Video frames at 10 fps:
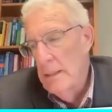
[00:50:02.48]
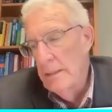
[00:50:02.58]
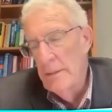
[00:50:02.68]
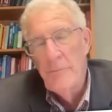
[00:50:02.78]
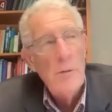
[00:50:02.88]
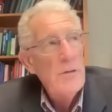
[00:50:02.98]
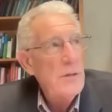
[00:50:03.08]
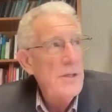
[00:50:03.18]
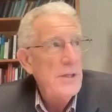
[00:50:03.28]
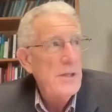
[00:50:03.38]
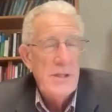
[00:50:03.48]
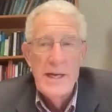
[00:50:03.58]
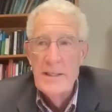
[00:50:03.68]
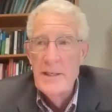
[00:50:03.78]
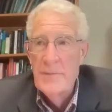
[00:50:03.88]
and the folks, listen,
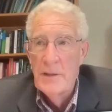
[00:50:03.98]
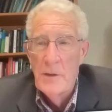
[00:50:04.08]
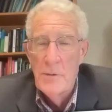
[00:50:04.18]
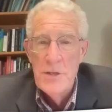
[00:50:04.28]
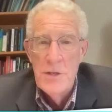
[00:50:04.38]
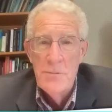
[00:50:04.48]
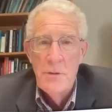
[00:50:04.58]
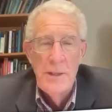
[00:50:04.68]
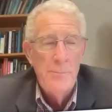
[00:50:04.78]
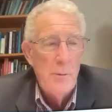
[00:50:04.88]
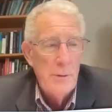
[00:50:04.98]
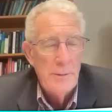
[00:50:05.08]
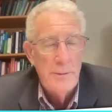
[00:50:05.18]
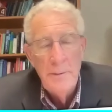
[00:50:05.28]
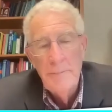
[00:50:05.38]
scientific literacy is really
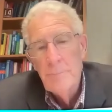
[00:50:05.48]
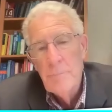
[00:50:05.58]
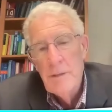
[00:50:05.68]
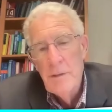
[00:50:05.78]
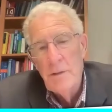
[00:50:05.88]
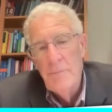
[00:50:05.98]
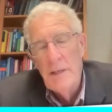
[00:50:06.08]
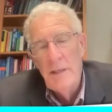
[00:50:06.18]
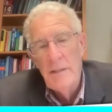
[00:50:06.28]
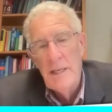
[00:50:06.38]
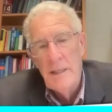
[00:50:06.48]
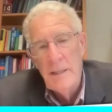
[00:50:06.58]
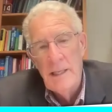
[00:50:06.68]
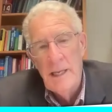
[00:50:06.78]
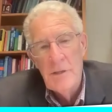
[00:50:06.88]
important. You're living in a
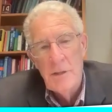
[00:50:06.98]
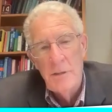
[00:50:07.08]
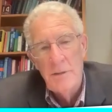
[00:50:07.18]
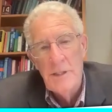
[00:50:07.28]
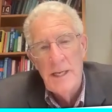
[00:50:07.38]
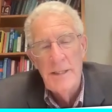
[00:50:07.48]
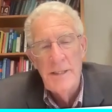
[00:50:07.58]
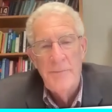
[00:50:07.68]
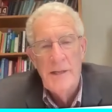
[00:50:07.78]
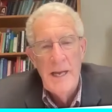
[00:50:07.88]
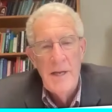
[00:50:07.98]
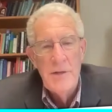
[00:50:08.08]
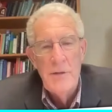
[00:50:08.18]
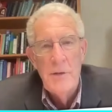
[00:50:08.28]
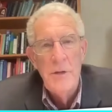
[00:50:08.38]
technological, scientific age.
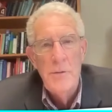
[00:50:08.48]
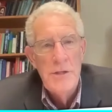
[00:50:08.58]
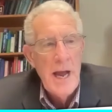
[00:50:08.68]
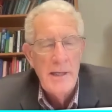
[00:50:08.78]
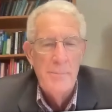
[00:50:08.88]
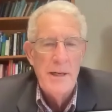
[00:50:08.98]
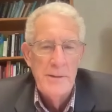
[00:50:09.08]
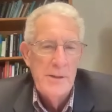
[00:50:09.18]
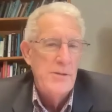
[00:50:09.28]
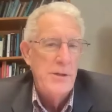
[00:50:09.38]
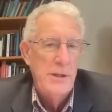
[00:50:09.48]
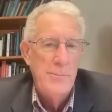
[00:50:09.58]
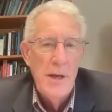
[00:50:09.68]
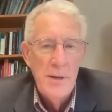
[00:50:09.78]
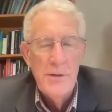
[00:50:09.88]
You don't know jack about this. You're going
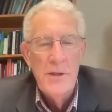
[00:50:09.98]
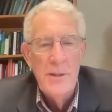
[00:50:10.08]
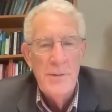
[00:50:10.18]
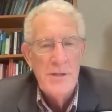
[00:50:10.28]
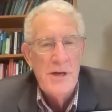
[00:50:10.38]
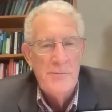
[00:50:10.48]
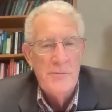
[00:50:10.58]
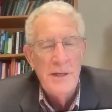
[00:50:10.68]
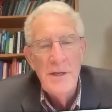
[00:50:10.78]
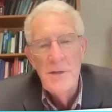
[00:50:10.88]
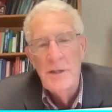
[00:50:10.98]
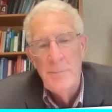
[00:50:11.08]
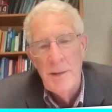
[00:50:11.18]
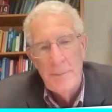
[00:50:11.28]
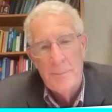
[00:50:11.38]
to be suffering. You're going to
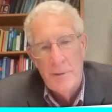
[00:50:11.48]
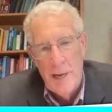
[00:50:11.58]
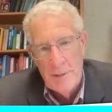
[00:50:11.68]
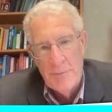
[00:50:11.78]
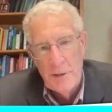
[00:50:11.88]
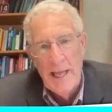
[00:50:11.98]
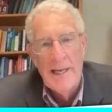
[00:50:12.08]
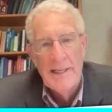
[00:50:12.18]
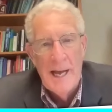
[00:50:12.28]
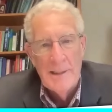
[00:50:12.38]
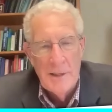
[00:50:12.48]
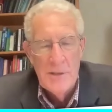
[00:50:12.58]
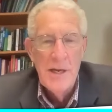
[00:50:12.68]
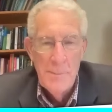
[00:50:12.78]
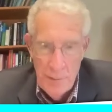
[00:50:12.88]
pay the price for your lack of
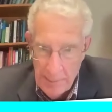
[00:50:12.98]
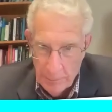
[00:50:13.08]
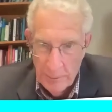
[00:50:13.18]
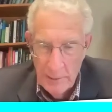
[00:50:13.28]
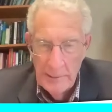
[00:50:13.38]
knowledge, people.